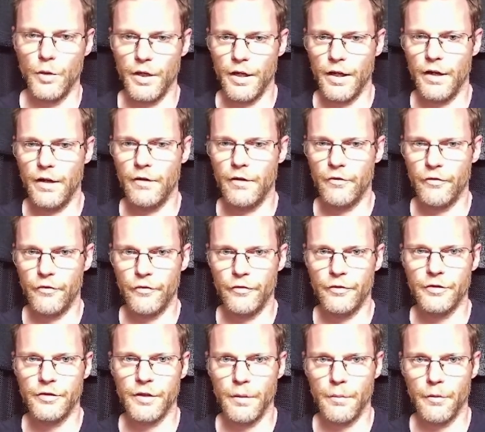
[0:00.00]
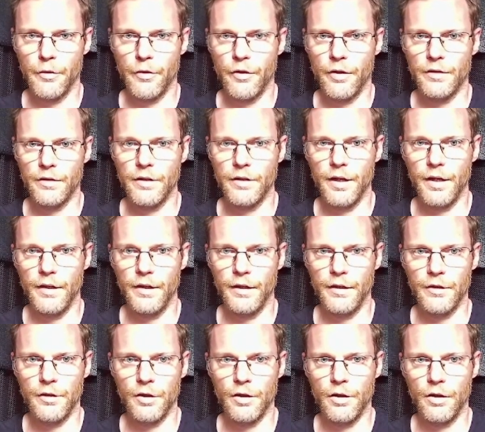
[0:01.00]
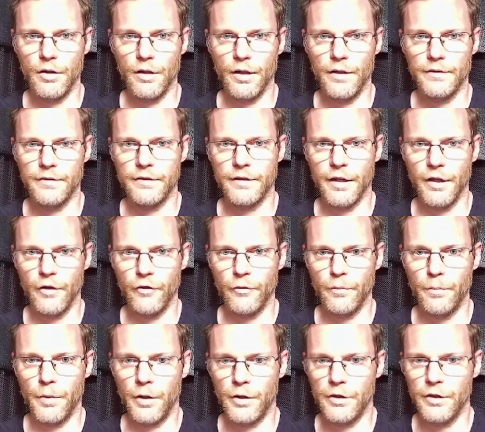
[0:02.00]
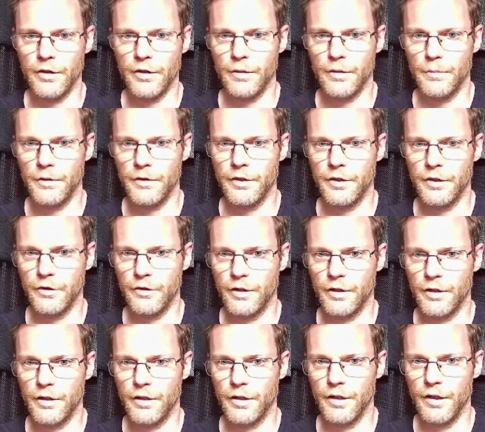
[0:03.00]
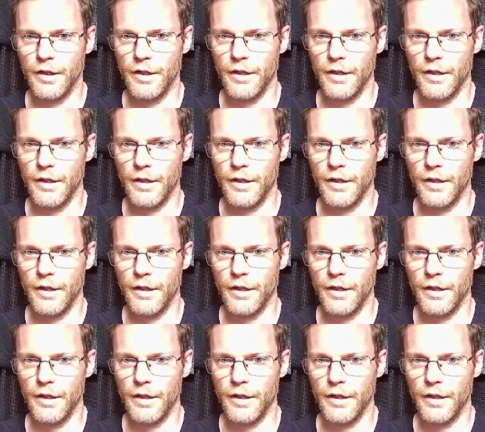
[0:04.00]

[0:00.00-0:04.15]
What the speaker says: have something that I call SDF particle material.